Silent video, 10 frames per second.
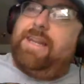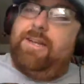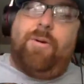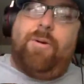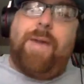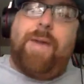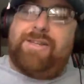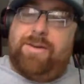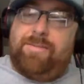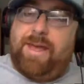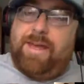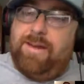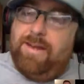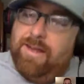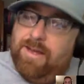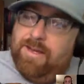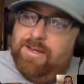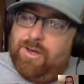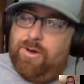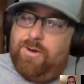to do a mashup night.
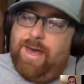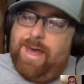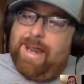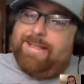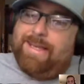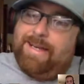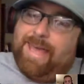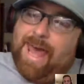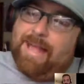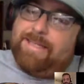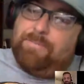So 8 out of 10 Cats